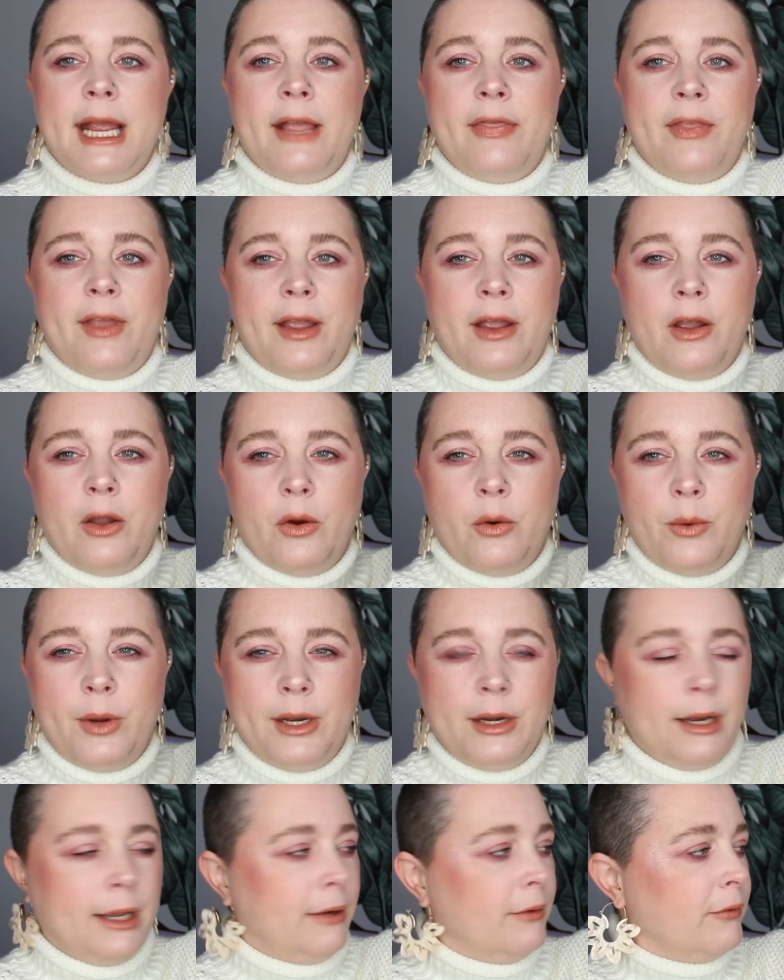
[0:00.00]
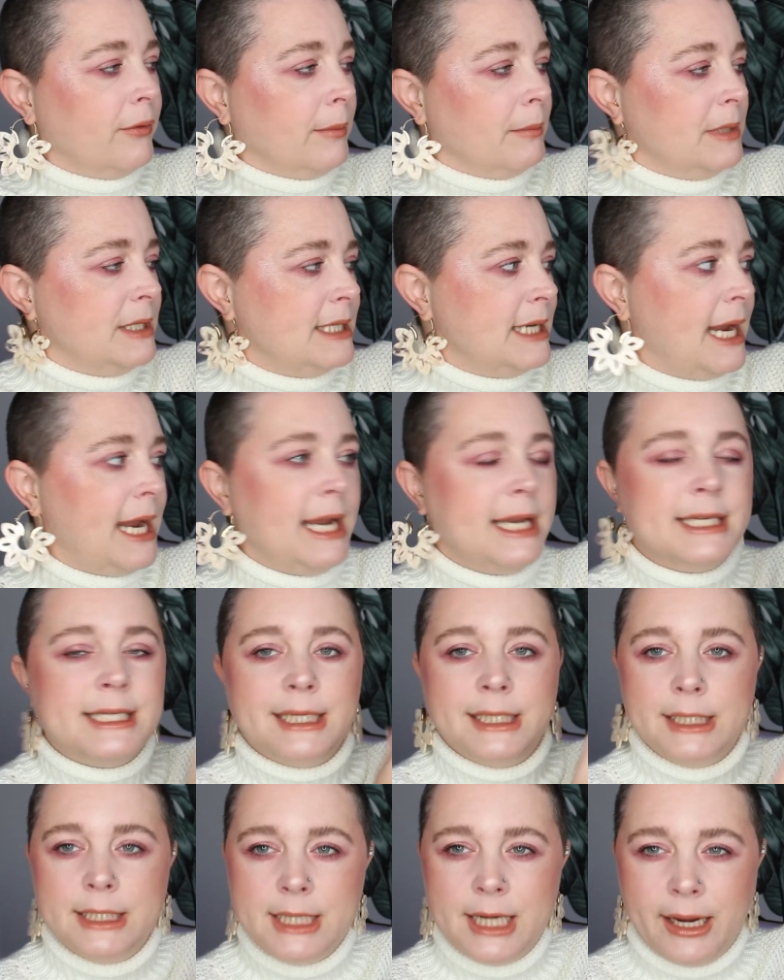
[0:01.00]
and then going like from day
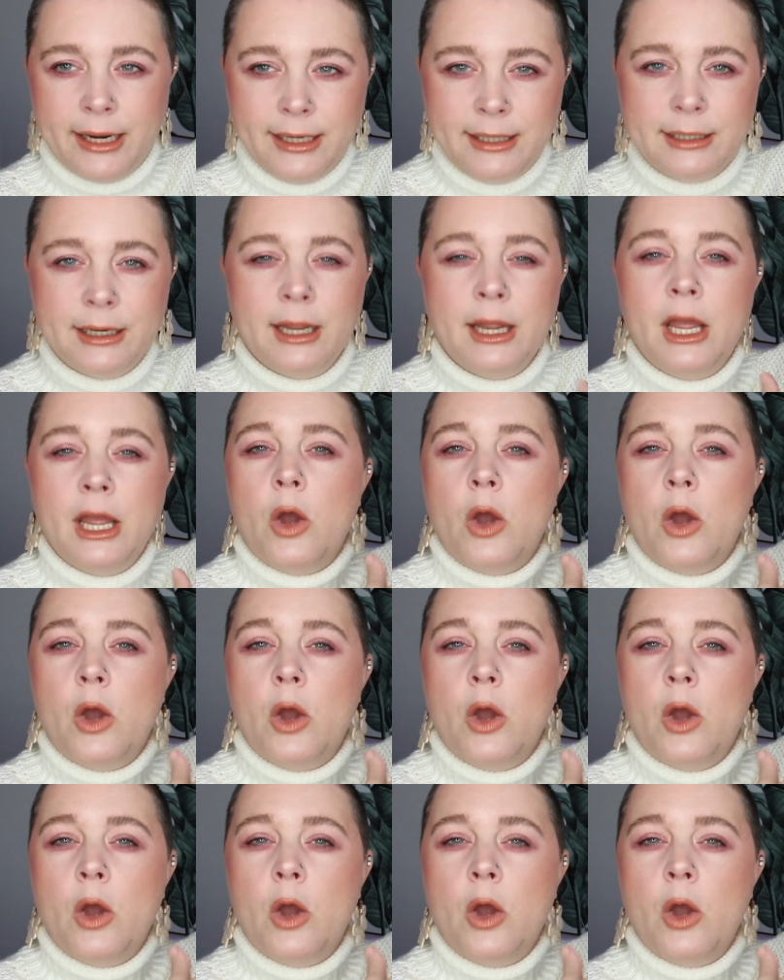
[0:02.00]
to night,